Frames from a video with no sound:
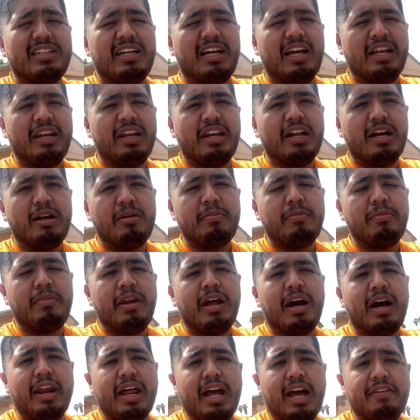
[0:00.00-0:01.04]
ended up
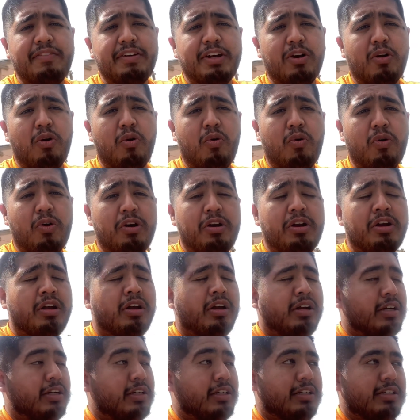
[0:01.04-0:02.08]
not having a horn.
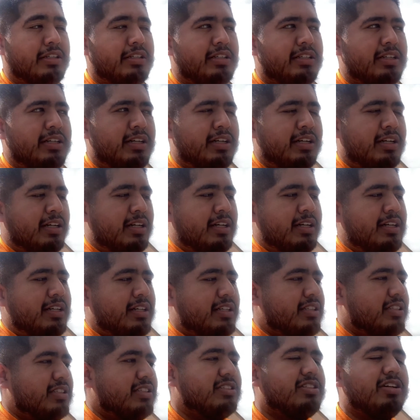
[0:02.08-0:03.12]

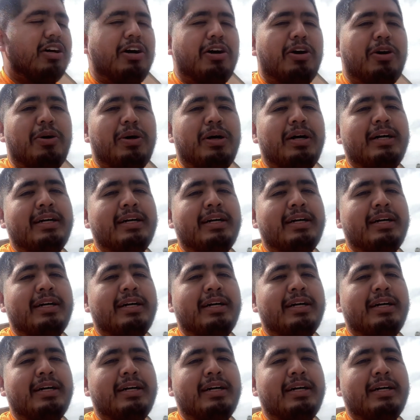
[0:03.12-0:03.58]
So